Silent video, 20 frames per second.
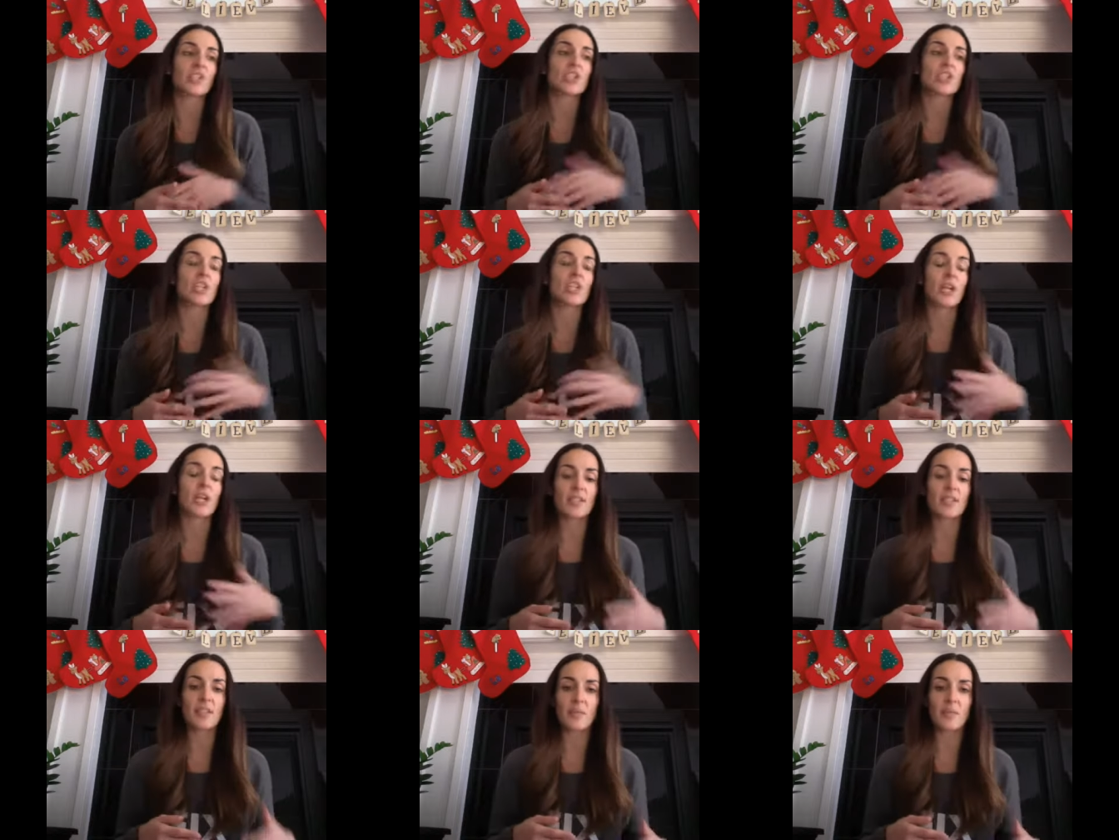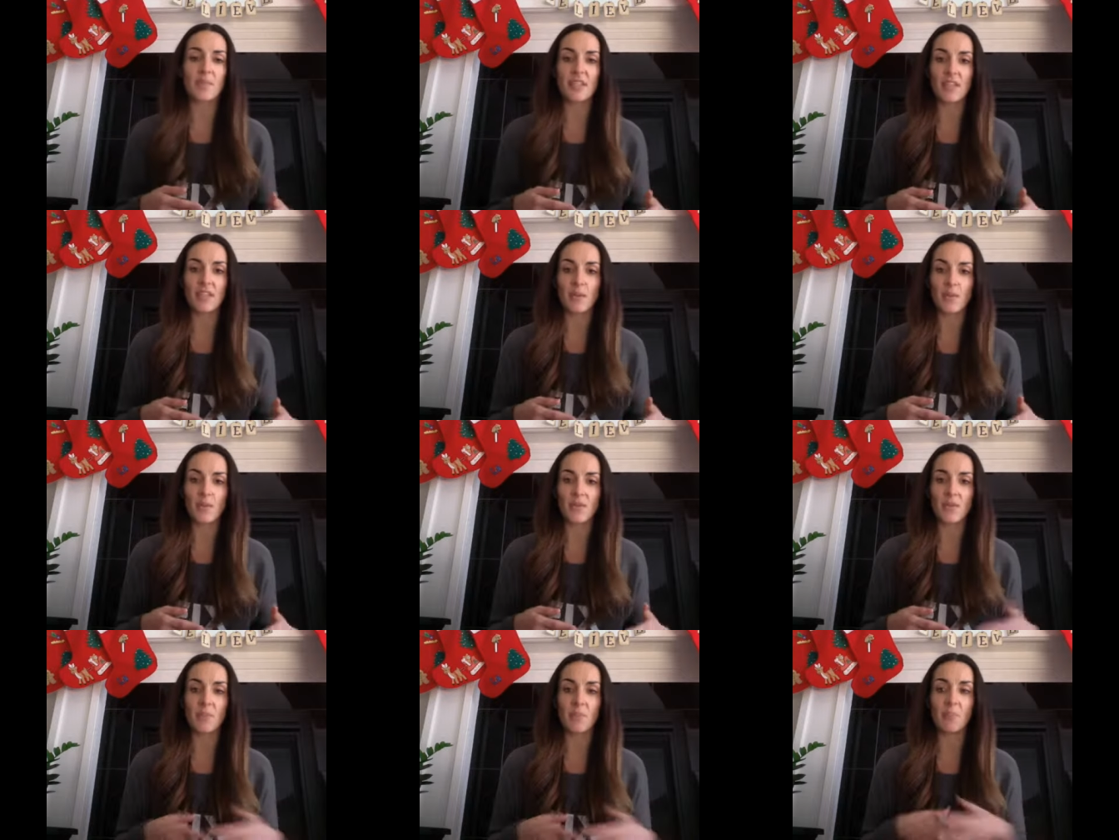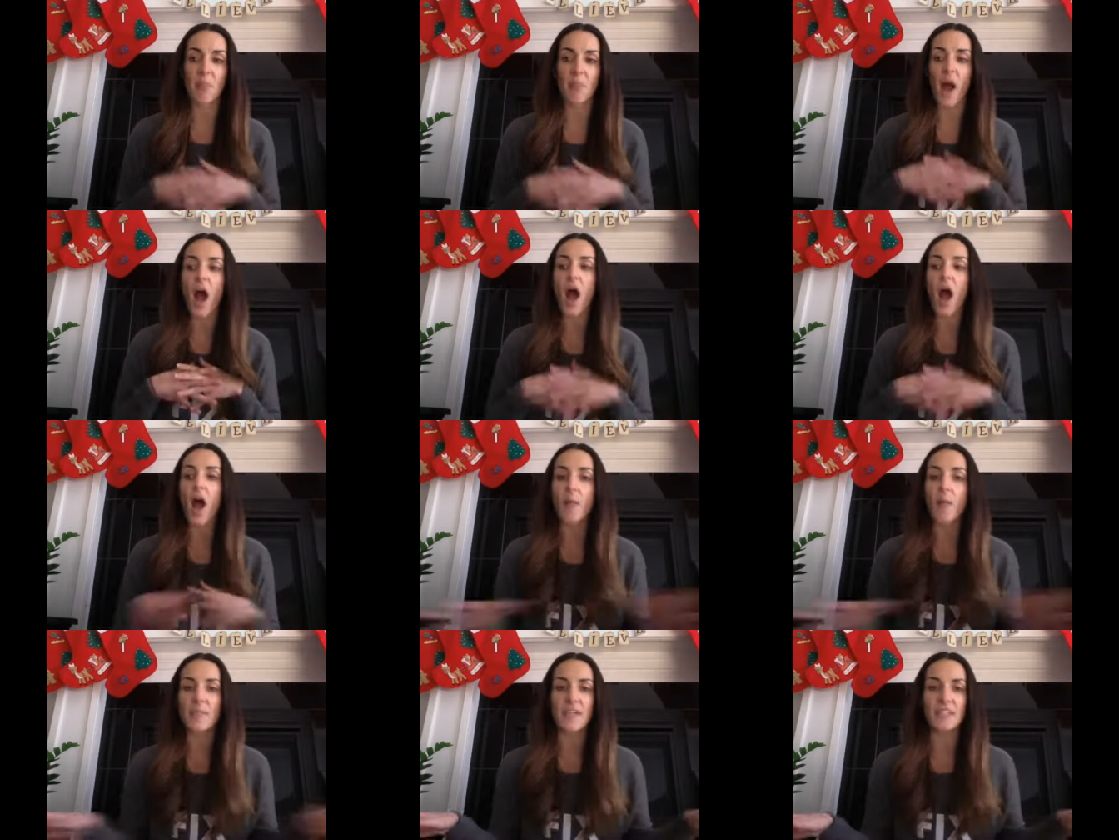share something that was a
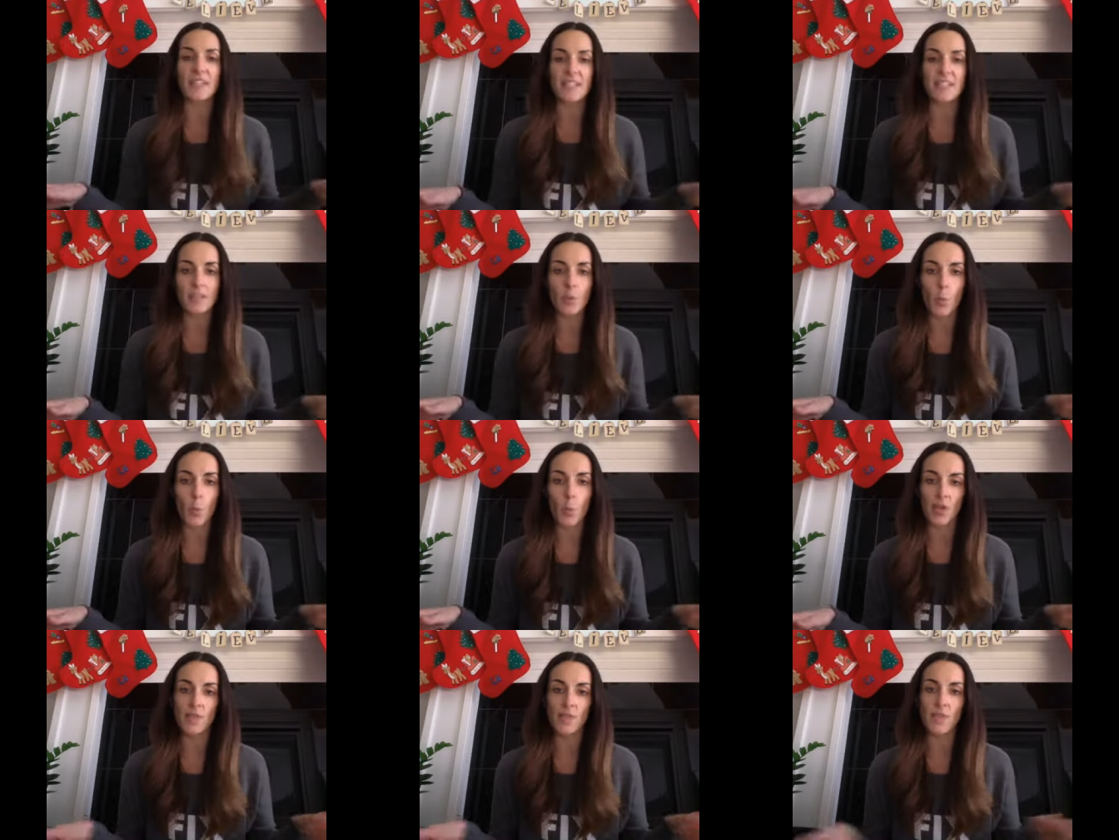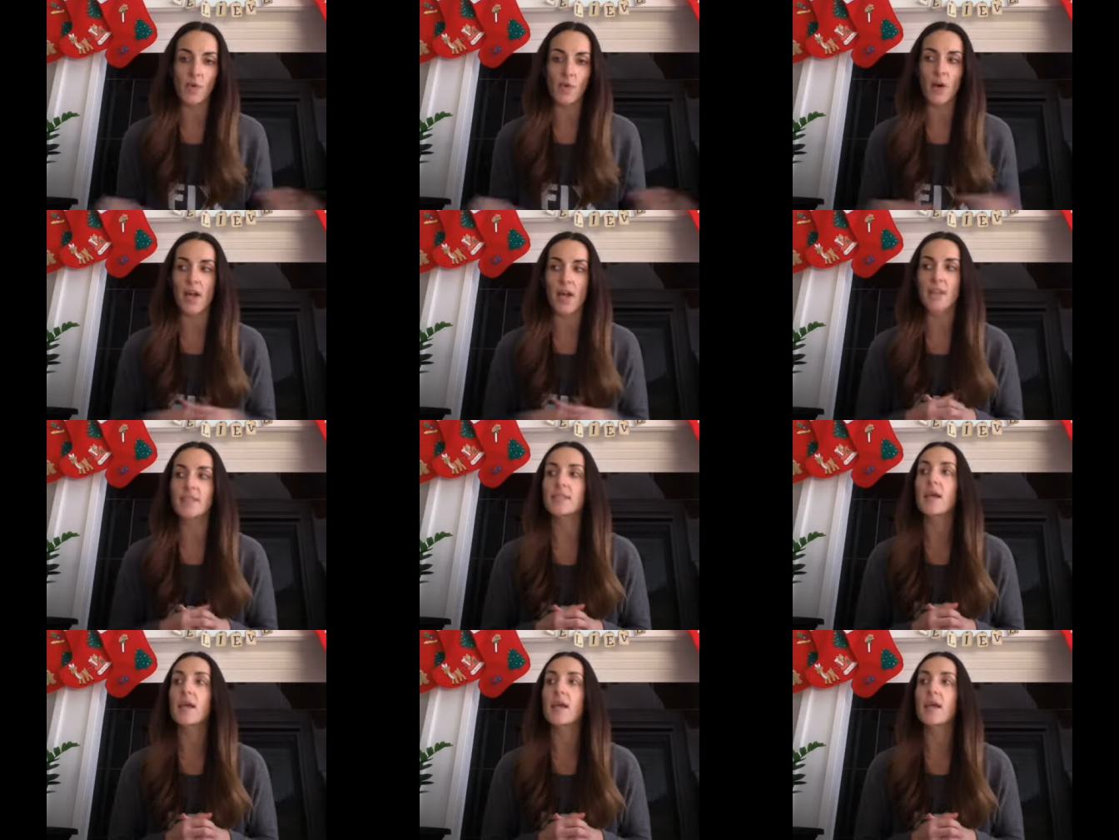bomb that didn't work for us,